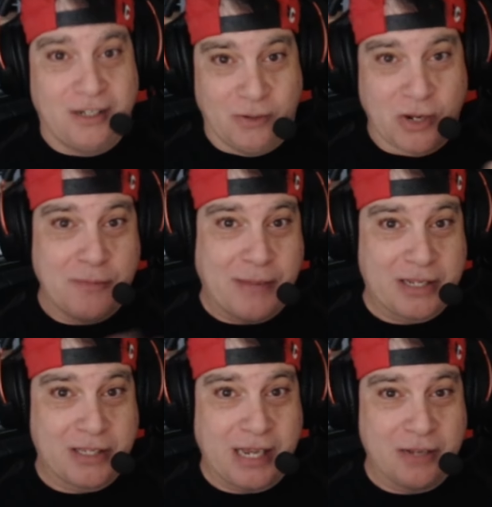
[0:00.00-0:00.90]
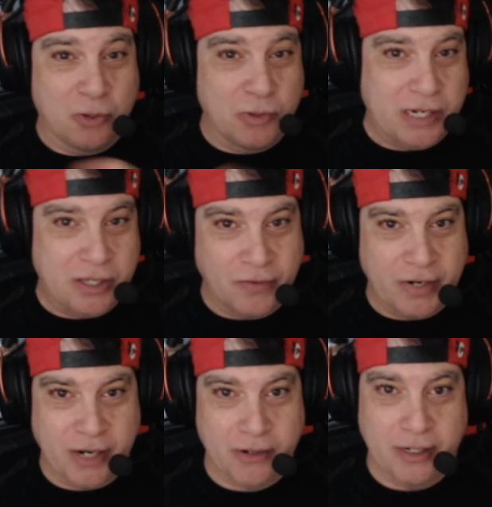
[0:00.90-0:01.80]
We'll come back to that towards the end of the
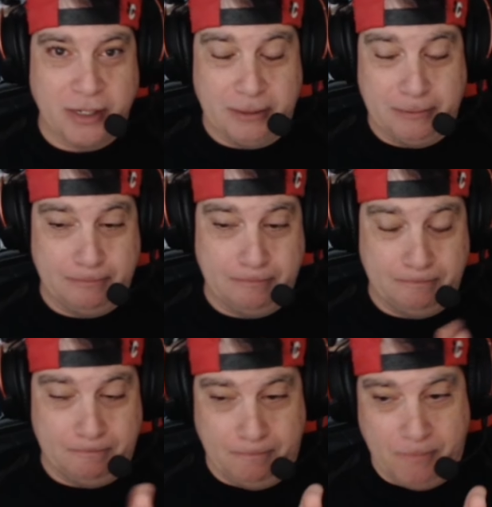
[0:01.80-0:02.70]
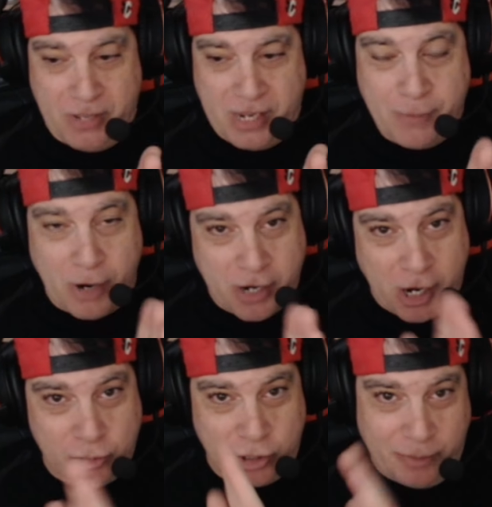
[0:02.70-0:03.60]
video. He might
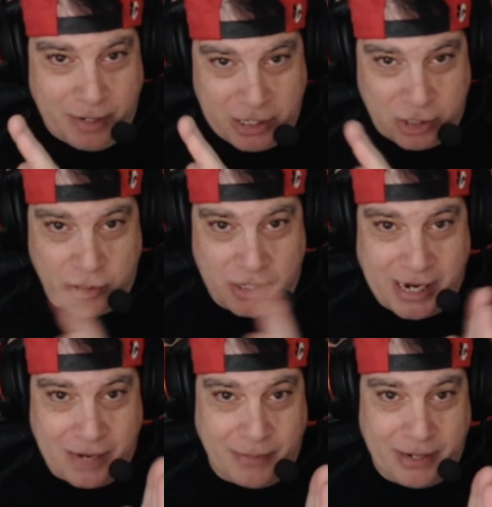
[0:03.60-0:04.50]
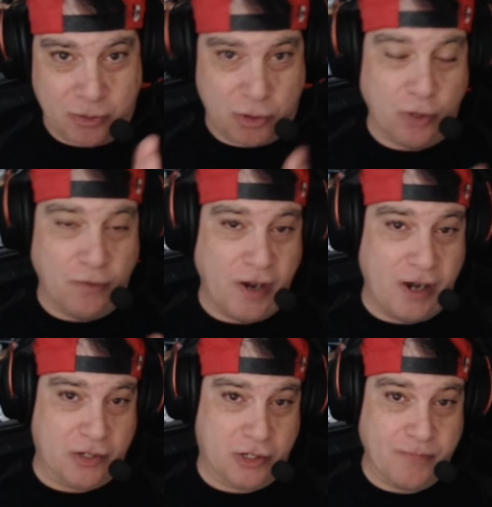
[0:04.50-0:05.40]
go to the Minis because the LMPs were too
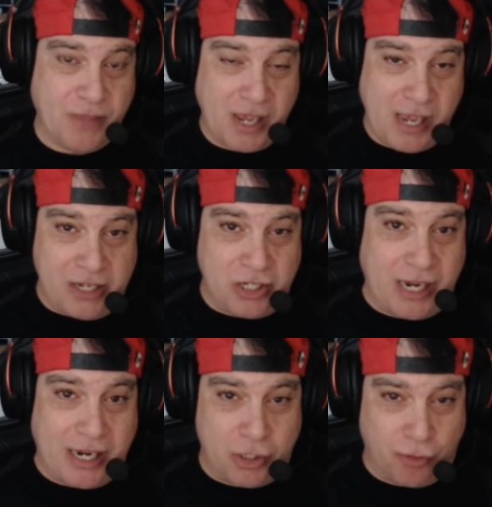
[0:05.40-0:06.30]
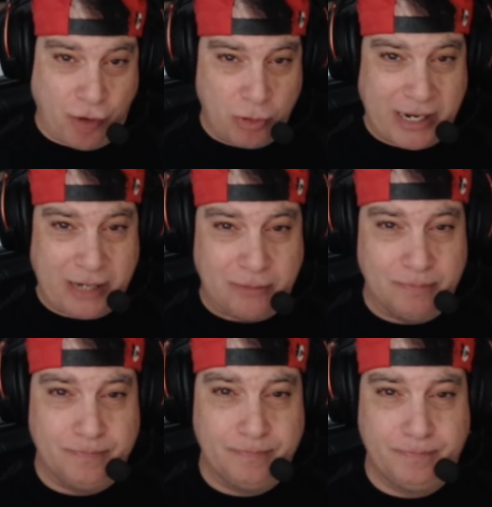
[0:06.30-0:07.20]
fast. He set his throttle
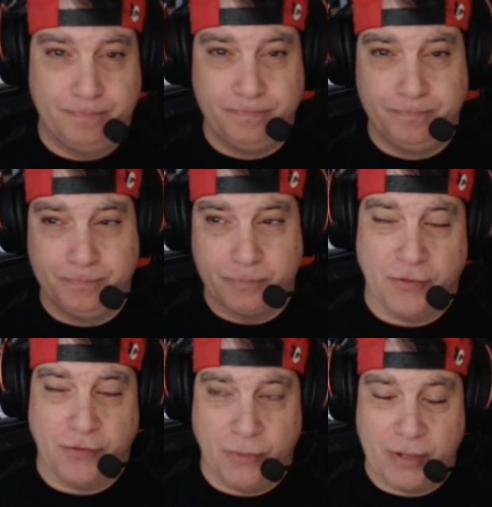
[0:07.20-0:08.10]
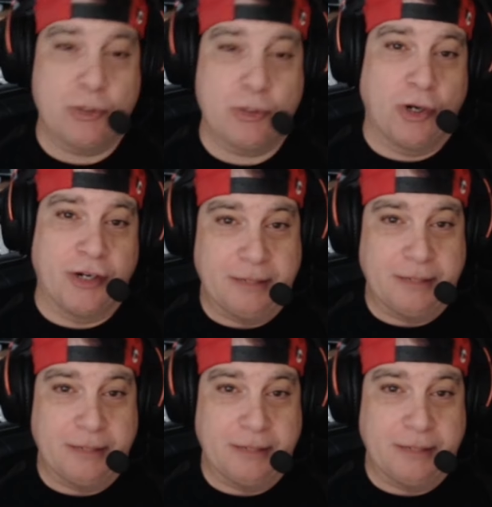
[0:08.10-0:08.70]
down. And I thought, yeah, that's a good idea.